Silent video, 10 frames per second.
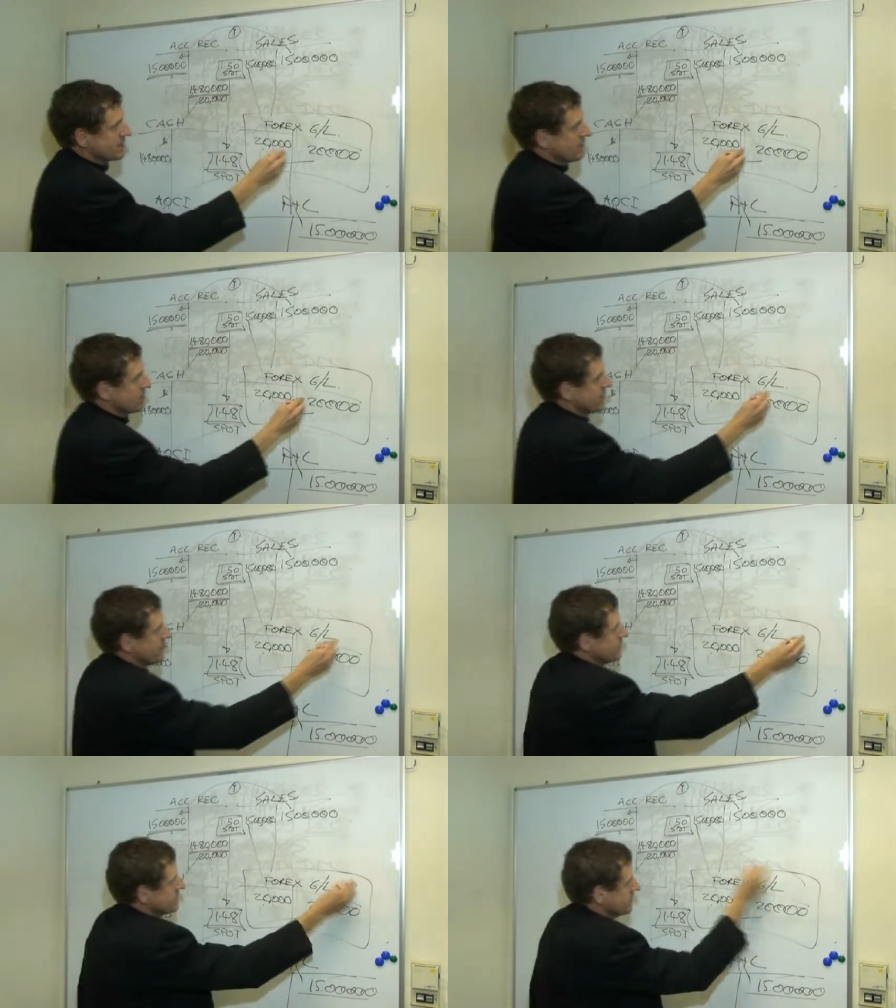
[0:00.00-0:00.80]
is going
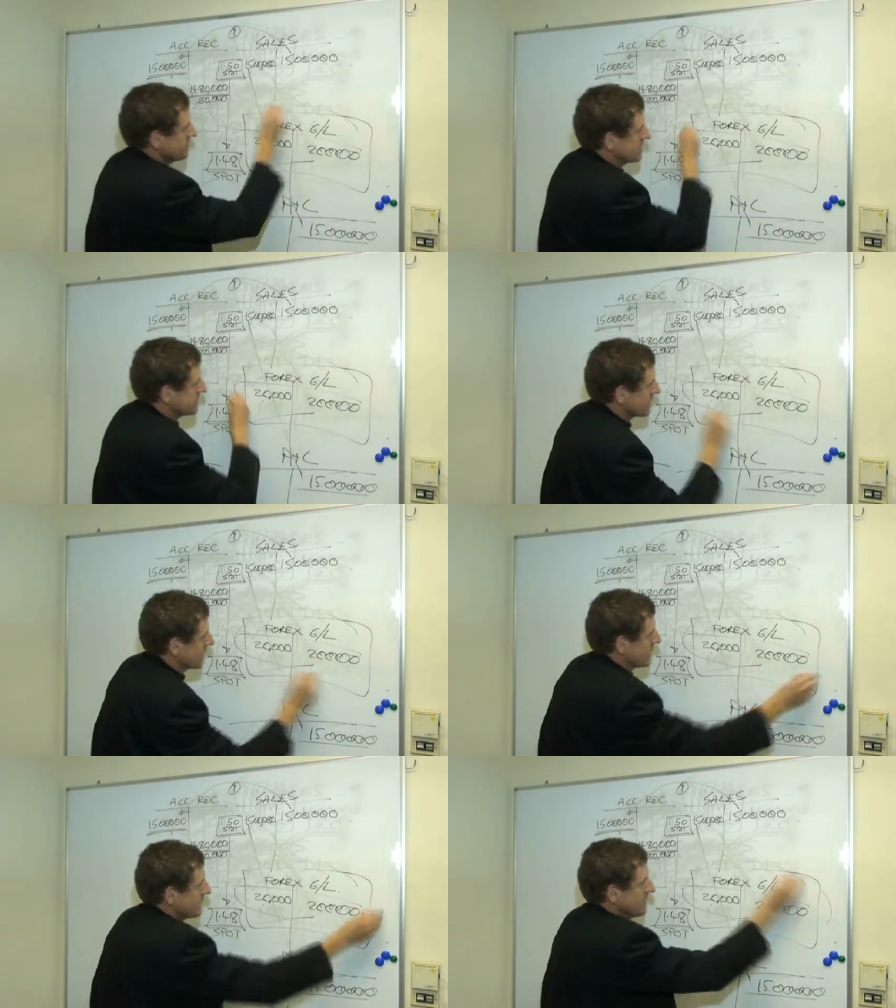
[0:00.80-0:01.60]
into this
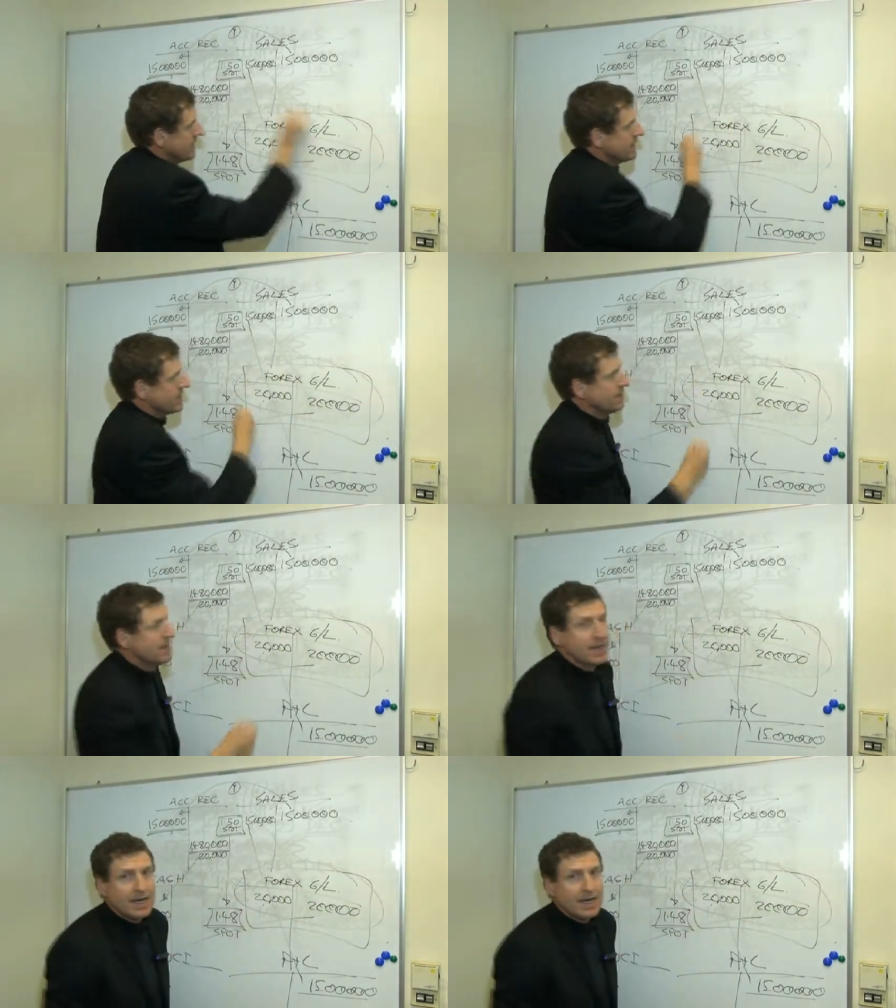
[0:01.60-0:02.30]
account here.